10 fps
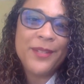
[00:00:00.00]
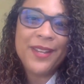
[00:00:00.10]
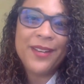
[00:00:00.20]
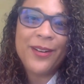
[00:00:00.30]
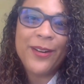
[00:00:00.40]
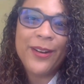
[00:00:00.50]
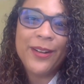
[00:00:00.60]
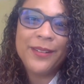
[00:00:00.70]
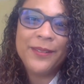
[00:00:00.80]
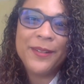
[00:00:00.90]
that
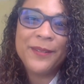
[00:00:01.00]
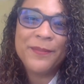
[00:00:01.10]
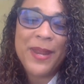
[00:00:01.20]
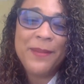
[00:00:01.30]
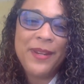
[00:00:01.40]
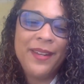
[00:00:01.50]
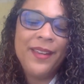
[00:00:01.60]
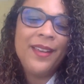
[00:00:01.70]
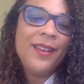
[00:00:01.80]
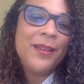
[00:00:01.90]
are maybe
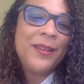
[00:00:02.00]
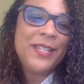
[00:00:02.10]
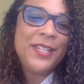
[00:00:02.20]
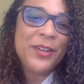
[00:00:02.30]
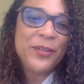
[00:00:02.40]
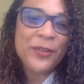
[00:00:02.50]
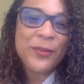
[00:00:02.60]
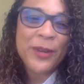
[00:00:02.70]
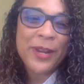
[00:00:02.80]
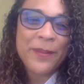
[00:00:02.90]
easier for
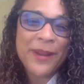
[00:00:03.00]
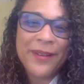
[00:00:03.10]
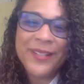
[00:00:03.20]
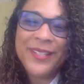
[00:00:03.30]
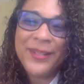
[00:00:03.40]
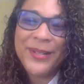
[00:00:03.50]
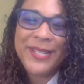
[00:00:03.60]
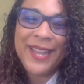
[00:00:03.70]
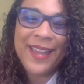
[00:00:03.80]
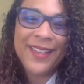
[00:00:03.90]
working parents to
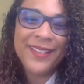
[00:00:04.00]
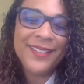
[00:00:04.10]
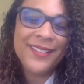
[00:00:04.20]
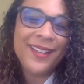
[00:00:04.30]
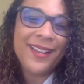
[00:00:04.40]
attend,